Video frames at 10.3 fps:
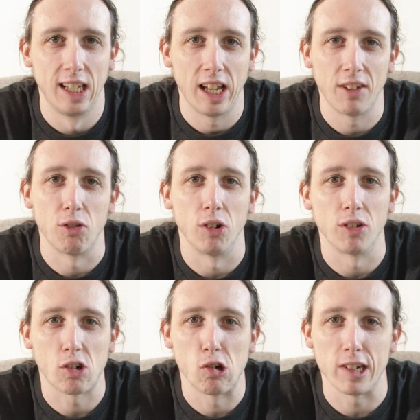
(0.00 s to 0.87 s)
Hey
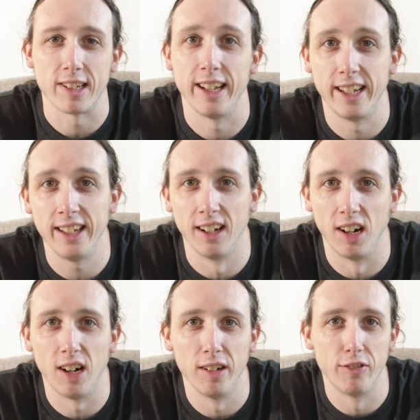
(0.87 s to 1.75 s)
everyone, Chris here.
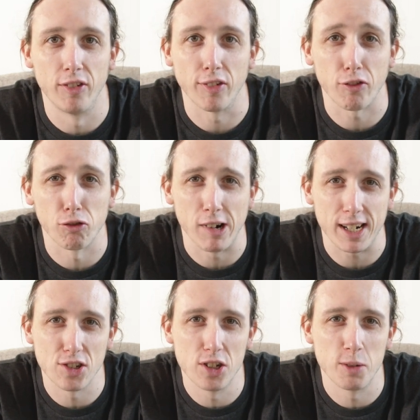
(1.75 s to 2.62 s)
I've
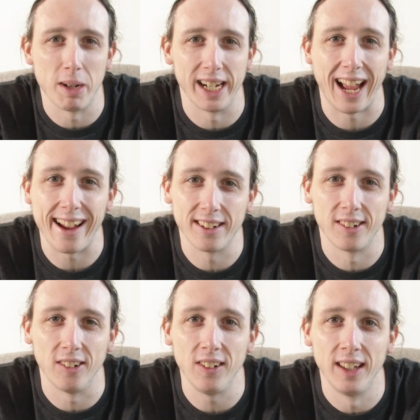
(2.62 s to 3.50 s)
fractured my
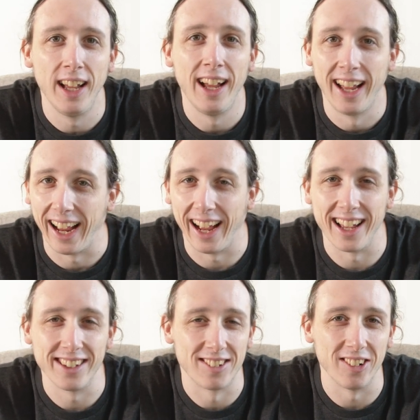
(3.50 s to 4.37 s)
ankle,
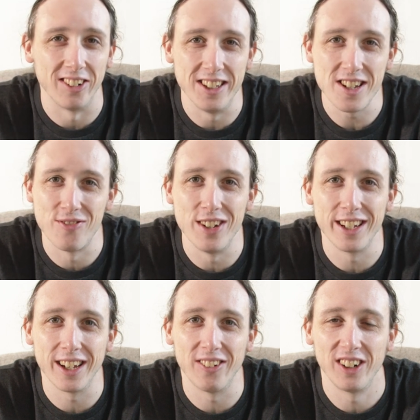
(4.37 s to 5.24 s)
and so in this
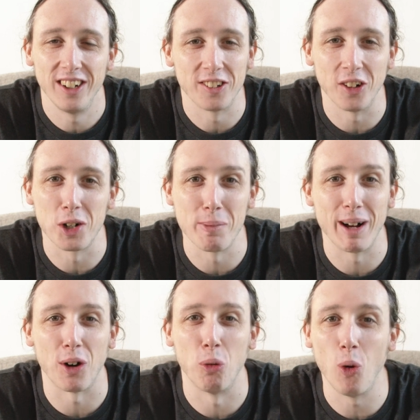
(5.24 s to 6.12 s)
video we're going to talk
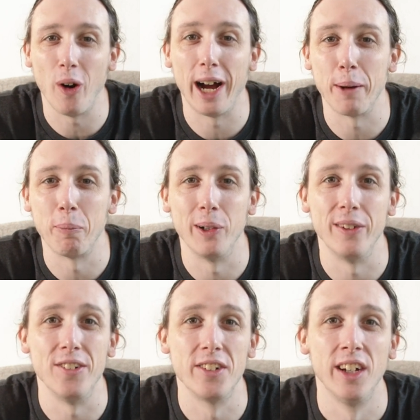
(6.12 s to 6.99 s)
about what
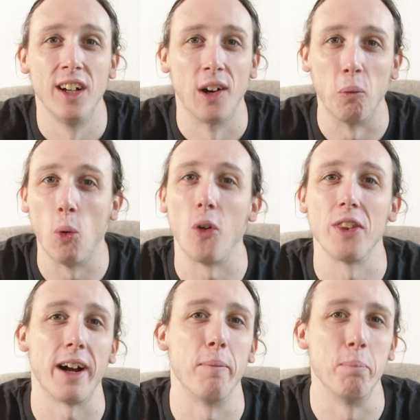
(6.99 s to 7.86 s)
happened, what
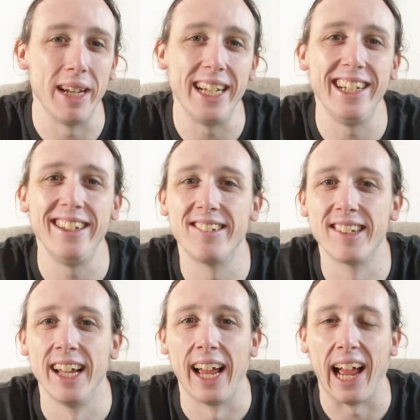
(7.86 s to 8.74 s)
that
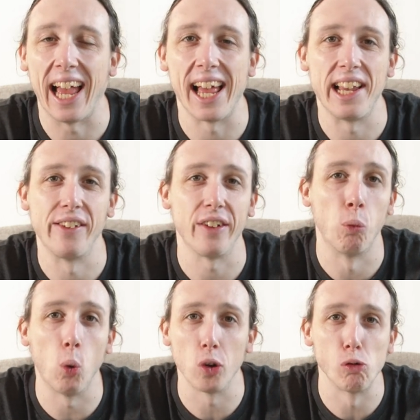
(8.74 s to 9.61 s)
means, and
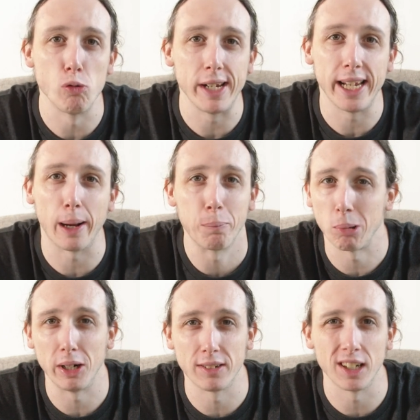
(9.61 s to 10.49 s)
what the rehab
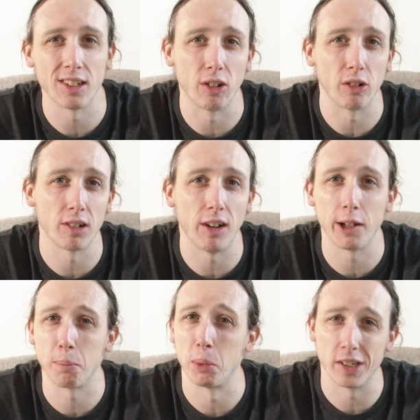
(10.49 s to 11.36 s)
process looks
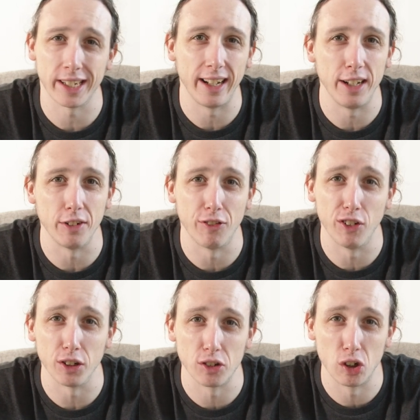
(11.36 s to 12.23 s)
like, particularly in the
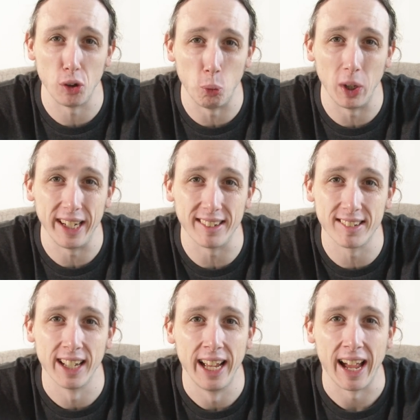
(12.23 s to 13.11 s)
first 2
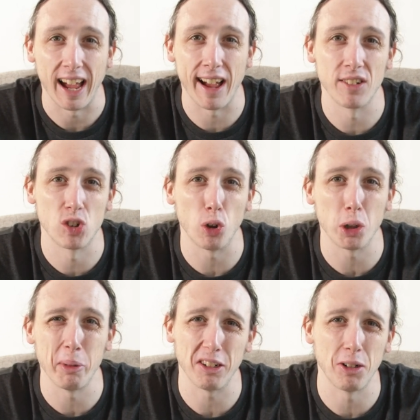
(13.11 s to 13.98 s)
weeks, and
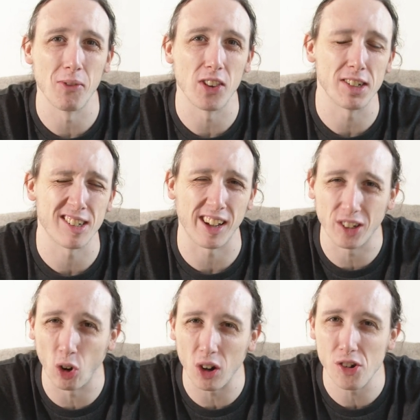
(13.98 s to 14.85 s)
talk about some of the
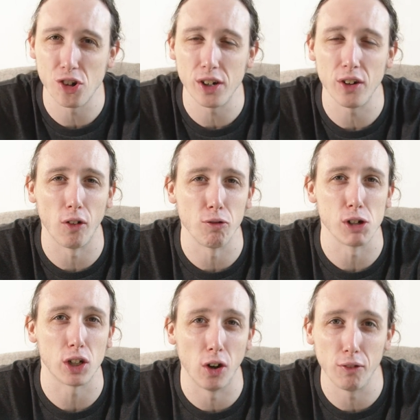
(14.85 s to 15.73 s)
psychology of
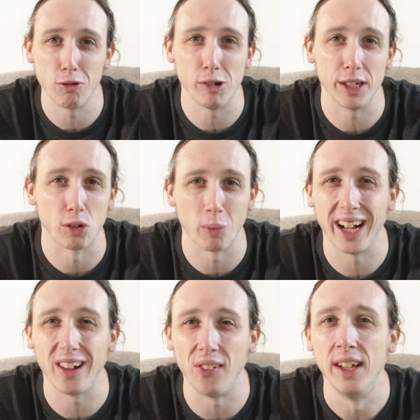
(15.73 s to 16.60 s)
recovery as
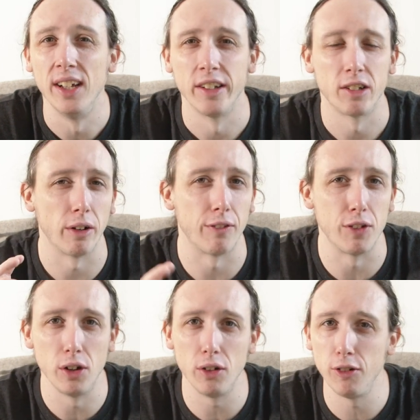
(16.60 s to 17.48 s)
well. So if
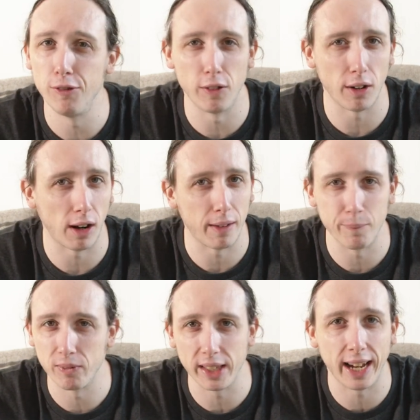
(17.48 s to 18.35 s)
you've
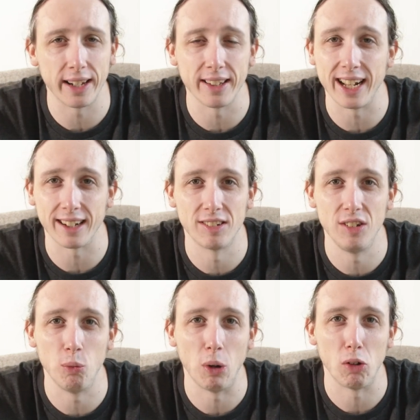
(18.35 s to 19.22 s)
had an
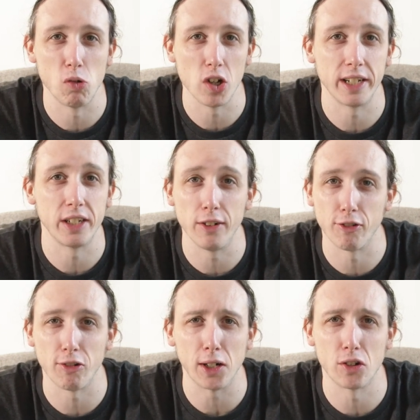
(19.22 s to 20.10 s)
accident while running, you've
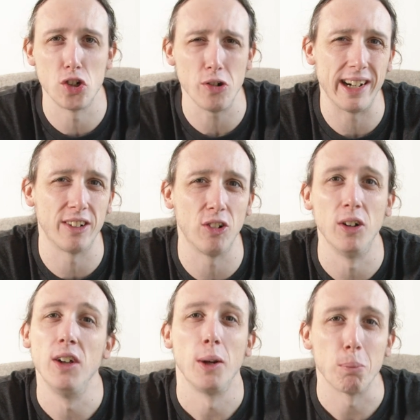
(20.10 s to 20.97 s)
fractured your
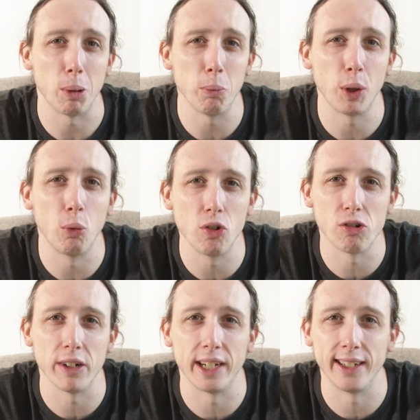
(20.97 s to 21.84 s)
ankle, probably
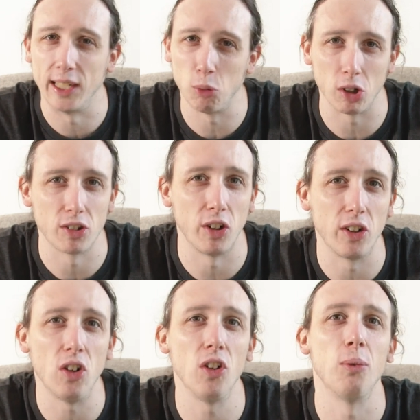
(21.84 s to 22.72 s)
wondering what's going
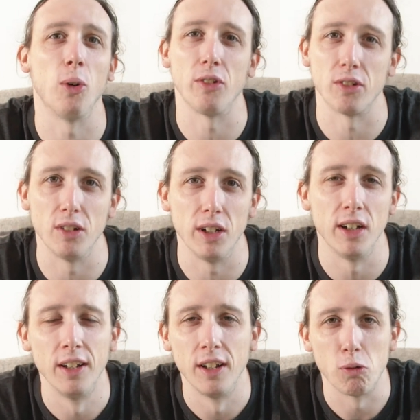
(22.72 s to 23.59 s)
on, what does the
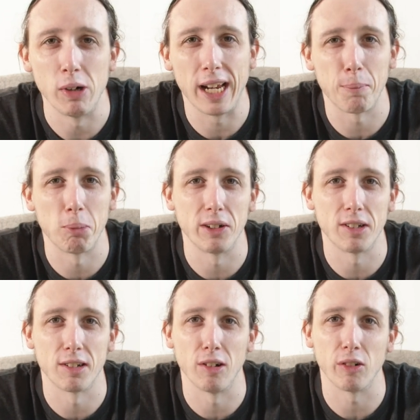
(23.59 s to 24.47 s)
rehab
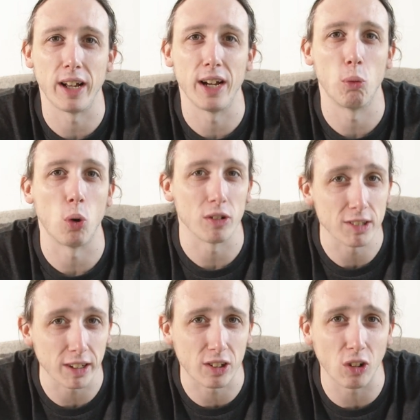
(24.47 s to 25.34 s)
process look like, what
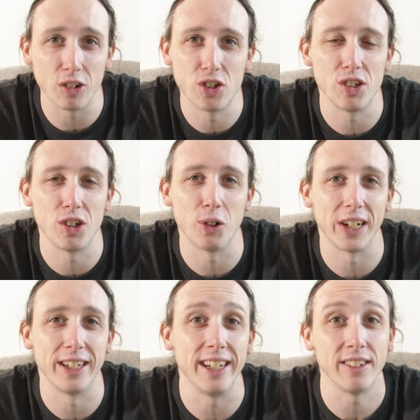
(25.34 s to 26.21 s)
psychology do I
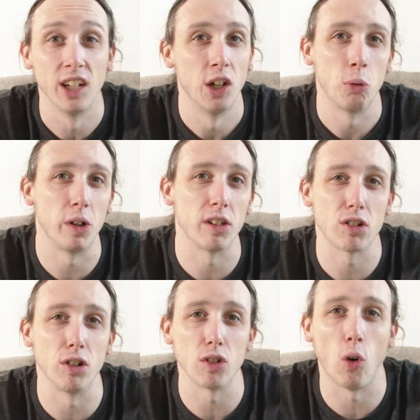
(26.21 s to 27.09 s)
need? We'll
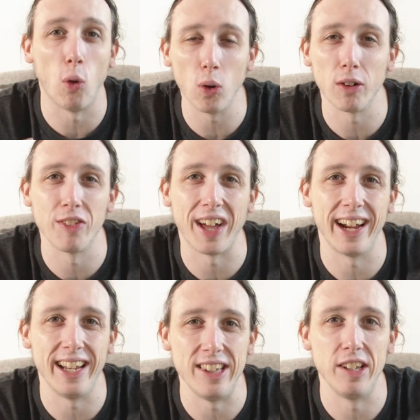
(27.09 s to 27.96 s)
discuss all of
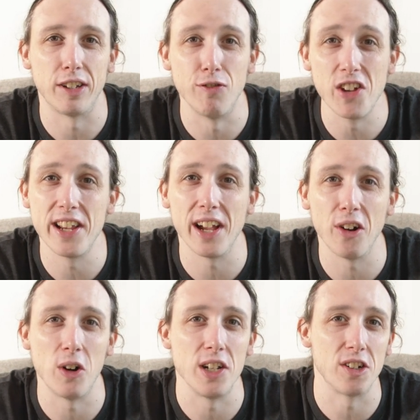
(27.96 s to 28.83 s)
that in this
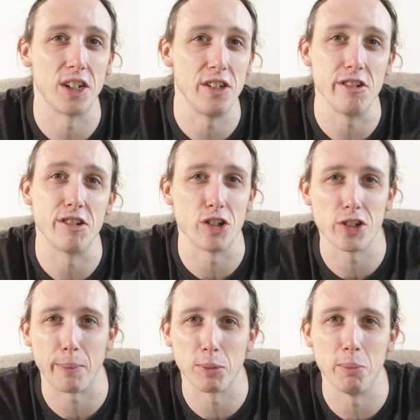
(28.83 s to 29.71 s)
video, and you can use the
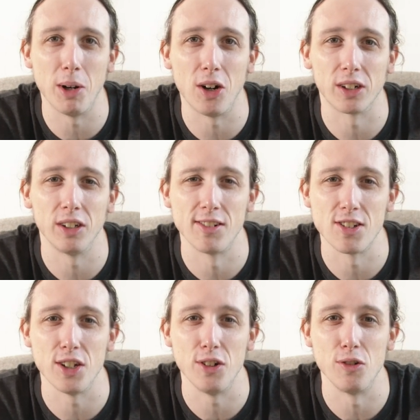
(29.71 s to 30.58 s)
chapter markers
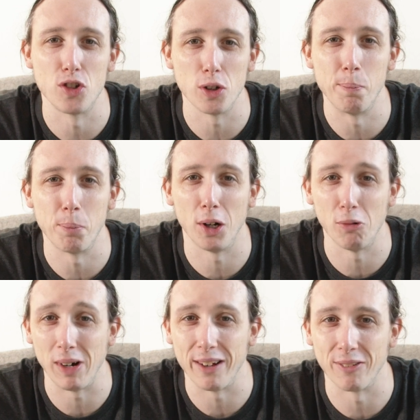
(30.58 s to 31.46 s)
to jump
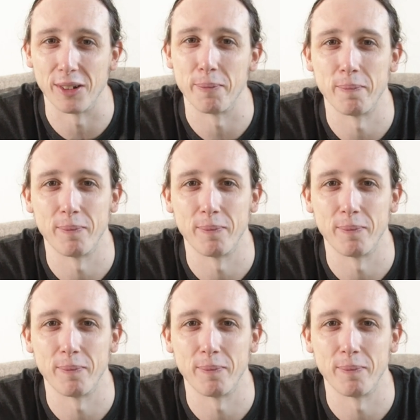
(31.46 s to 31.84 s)
around.